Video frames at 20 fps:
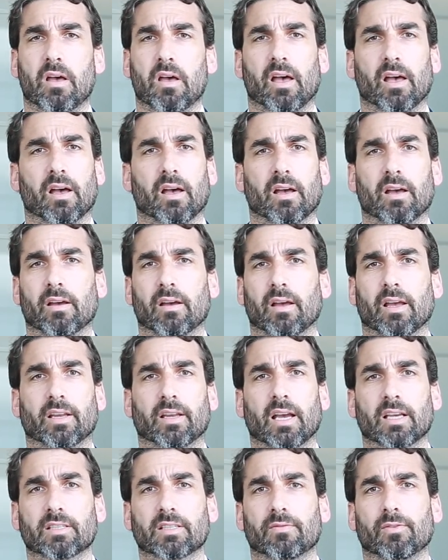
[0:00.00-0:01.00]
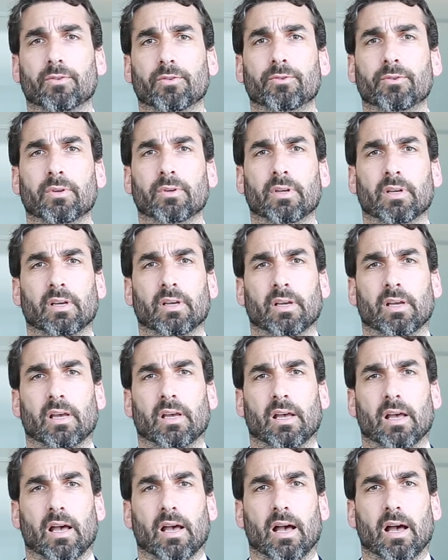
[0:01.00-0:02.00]
a gas flue,
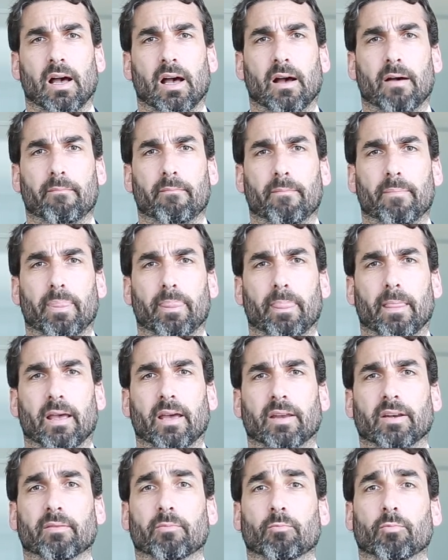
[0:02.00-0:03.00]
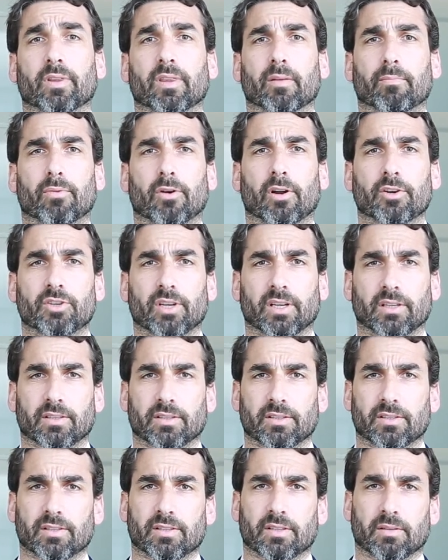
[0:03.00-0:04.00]
and when the project
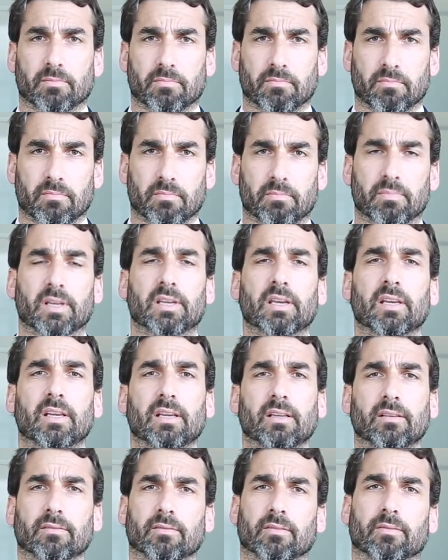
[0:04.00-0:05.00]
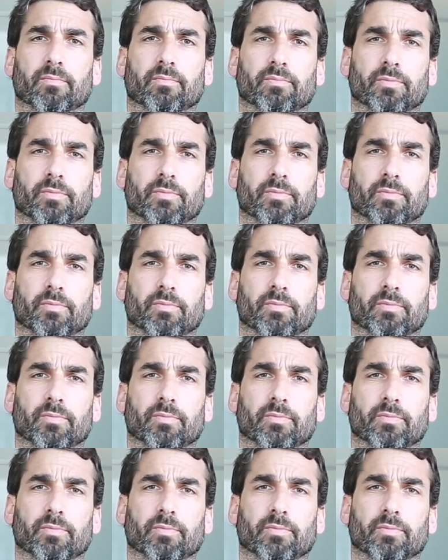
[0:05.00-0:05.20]
is beginning,